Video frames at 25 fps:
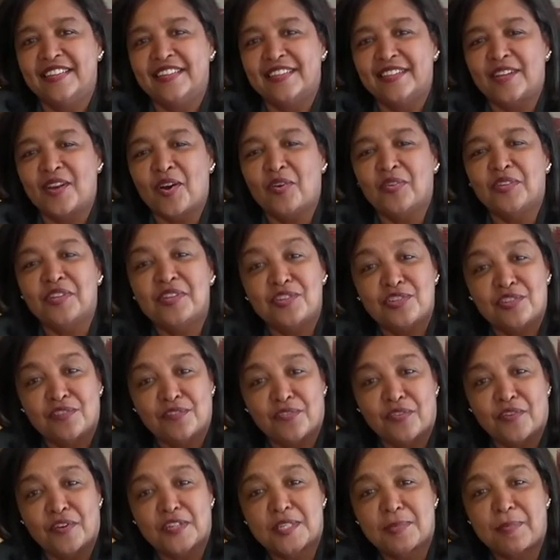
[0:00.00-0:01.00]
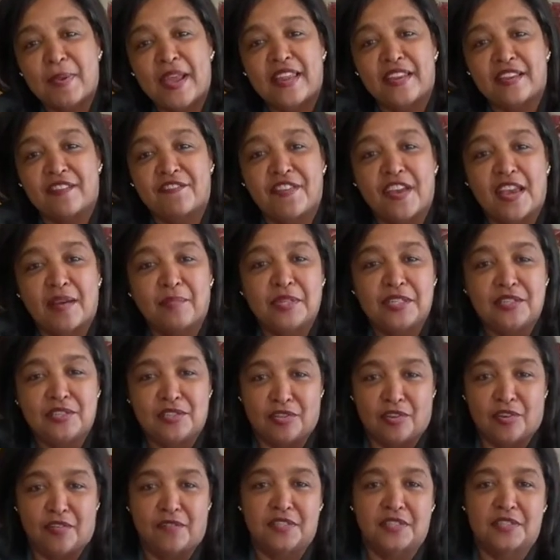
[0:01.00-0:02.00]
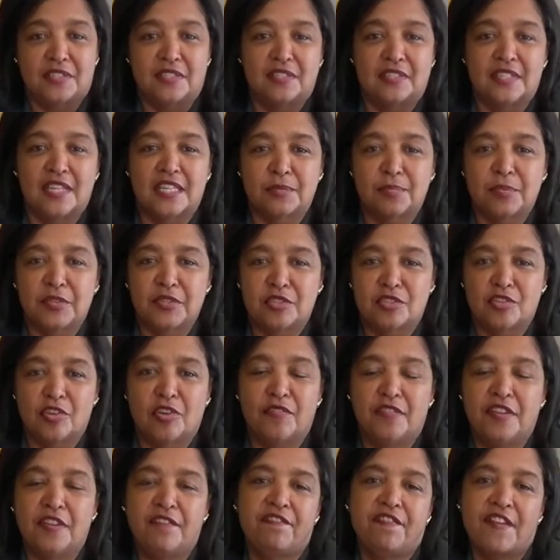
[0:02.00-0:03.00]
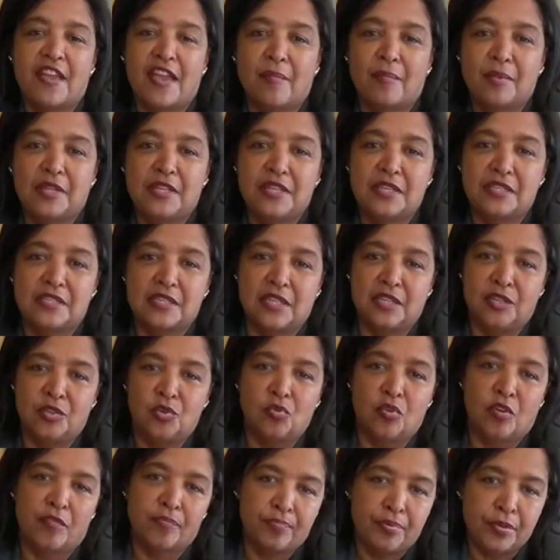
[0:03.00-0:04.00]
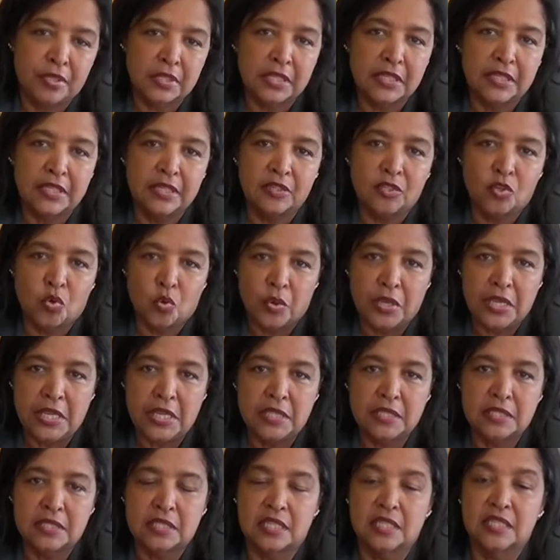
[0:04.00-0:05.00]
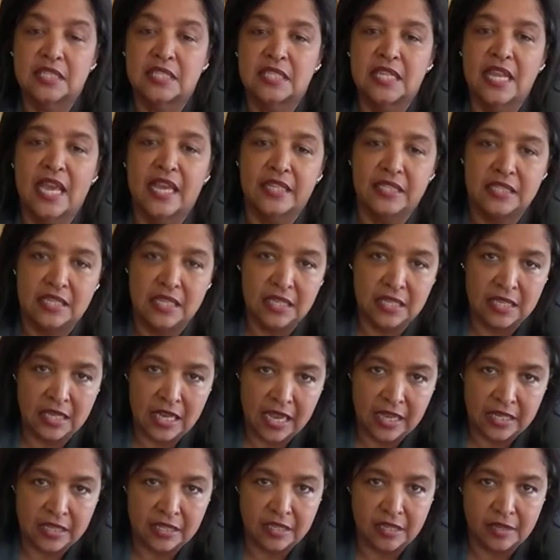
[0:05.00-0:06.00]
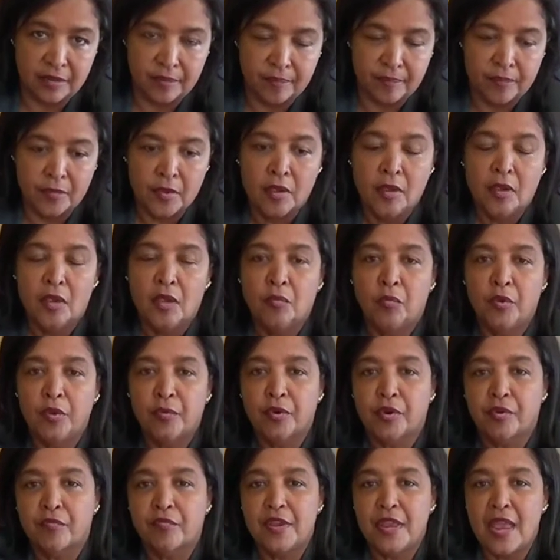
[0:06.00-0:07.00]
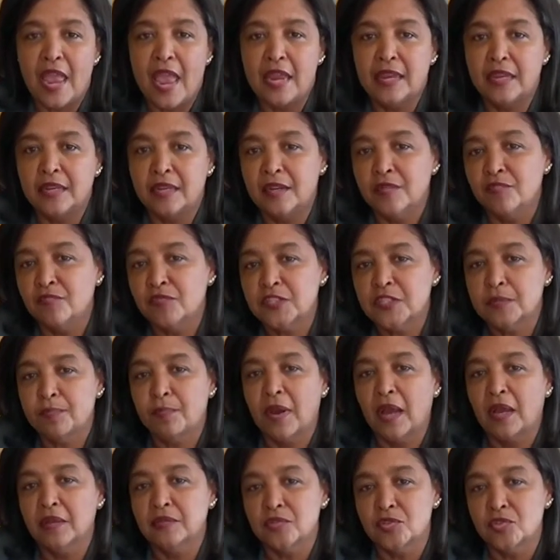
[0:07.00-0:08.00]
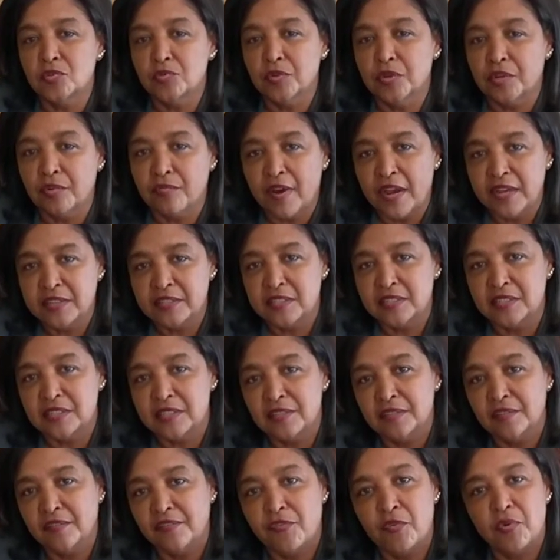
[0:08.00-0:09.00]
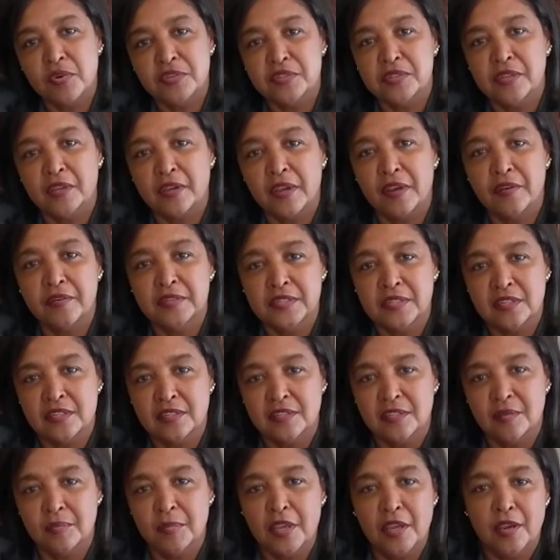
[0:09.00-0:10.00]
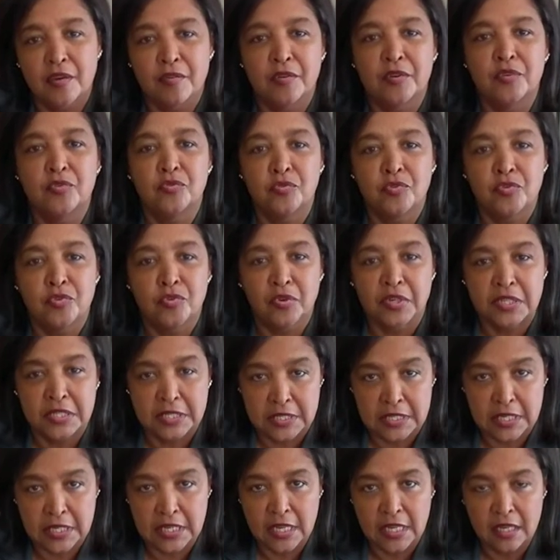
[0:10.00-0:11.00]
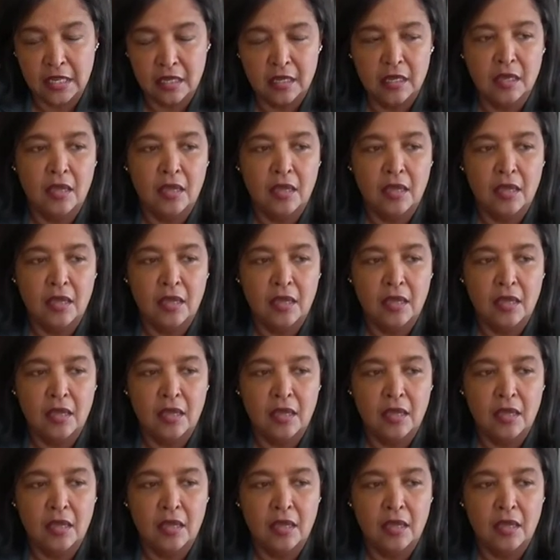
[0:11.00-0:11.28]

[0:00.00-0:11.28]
The Coalition for Hispanic Family Services has been serving families in North Brooklyn and Queens since 1990. We were created in response to a crisis in the foster care system here in New York City,